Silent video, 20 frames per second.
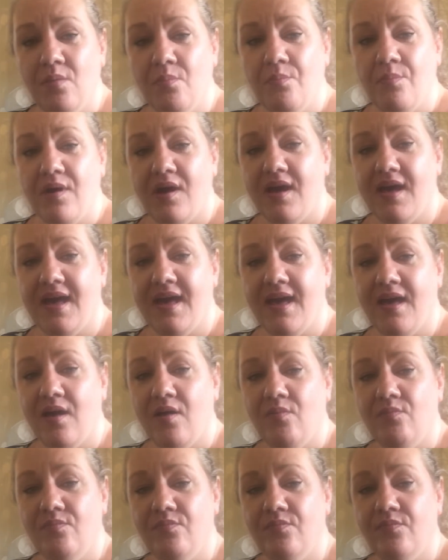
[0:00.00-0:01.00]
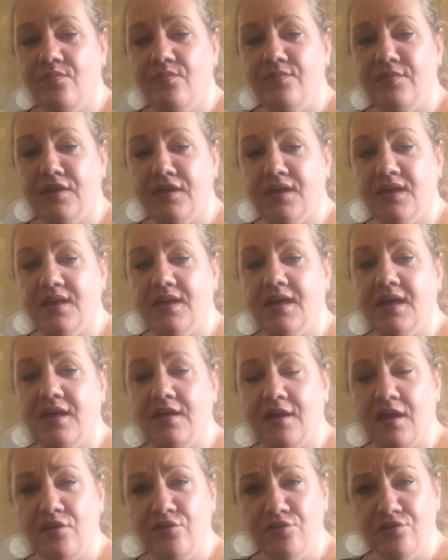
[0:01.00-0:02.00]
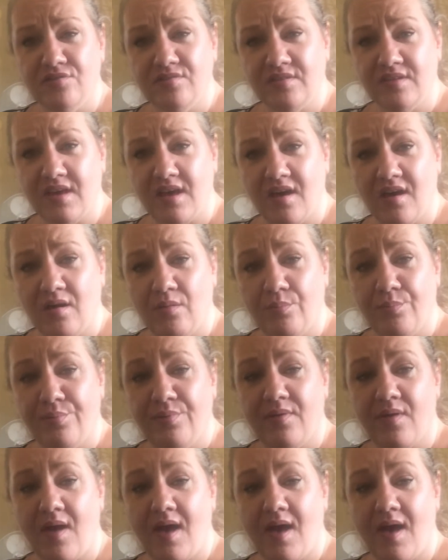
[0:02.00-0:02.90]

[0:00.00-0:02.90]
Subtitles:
but yeah, I used it up.